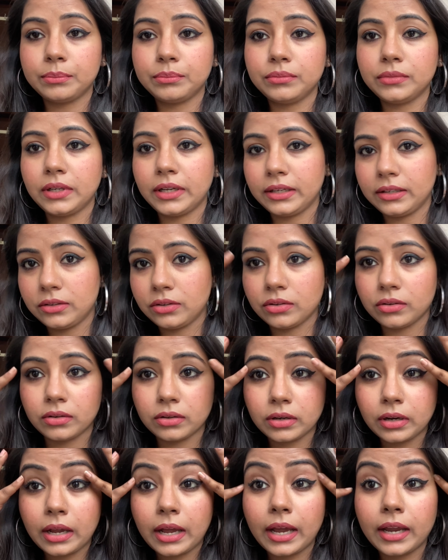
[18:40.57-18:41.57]
like your
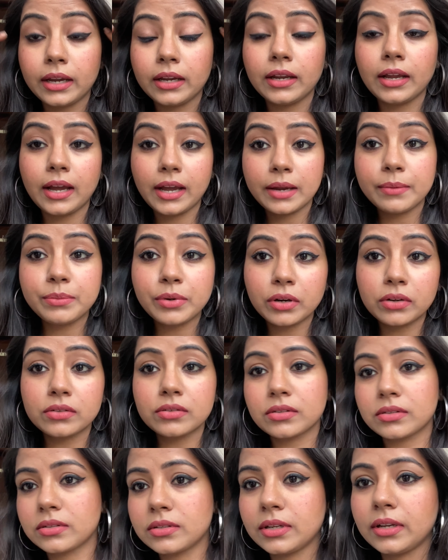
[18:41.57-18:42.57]
high
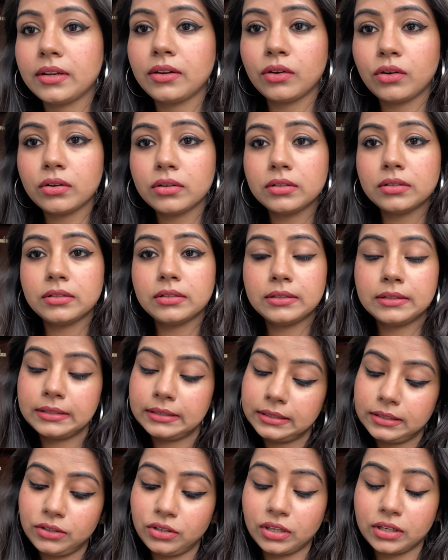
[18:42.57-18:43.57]
eyebrows and all.
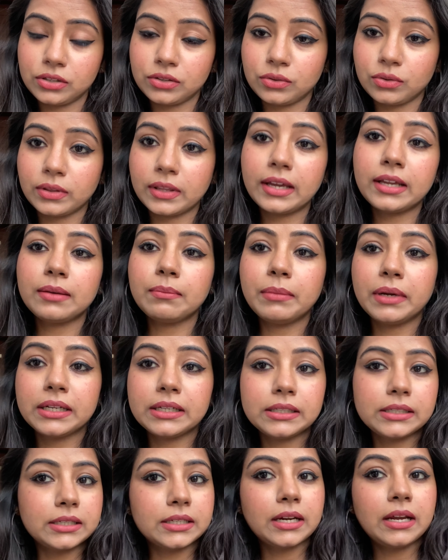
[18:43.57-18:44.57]
You can do that.
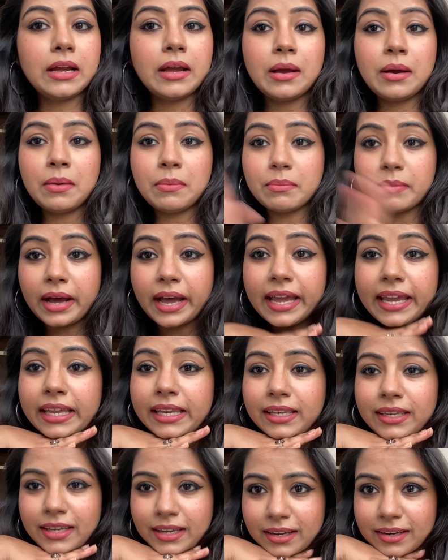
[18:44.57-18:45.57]
But
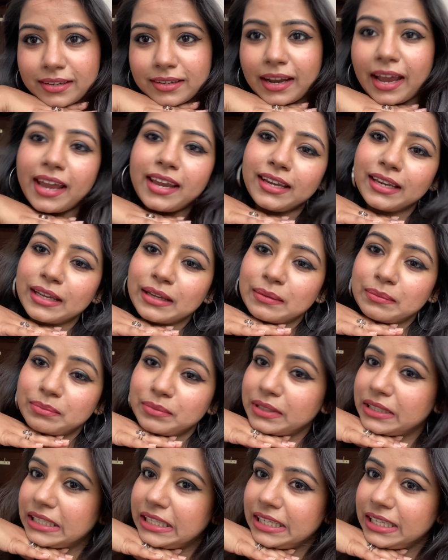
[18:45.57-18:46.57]
mine here, I
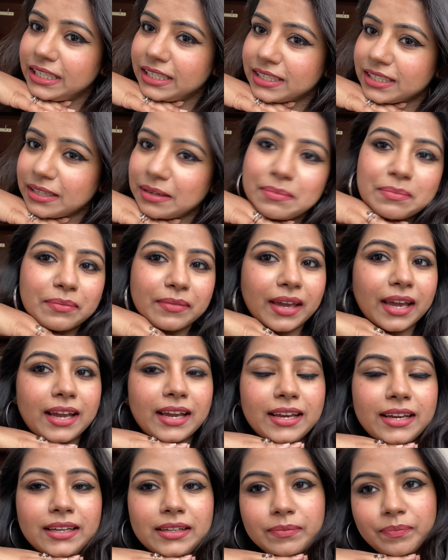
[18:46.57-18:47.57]
complete
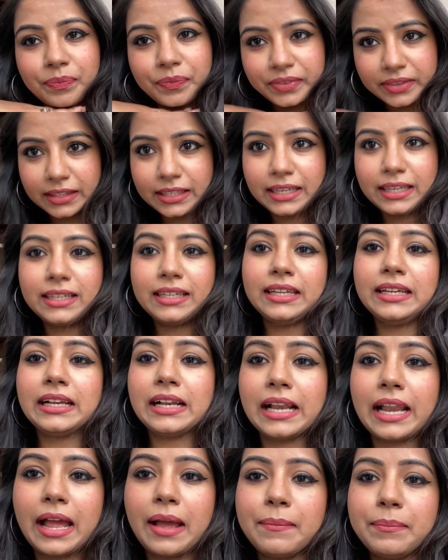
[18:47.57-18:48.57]
my daily
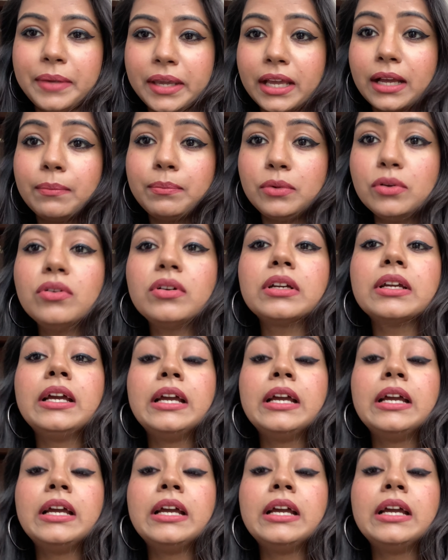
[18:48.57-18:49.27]
glam makeup look.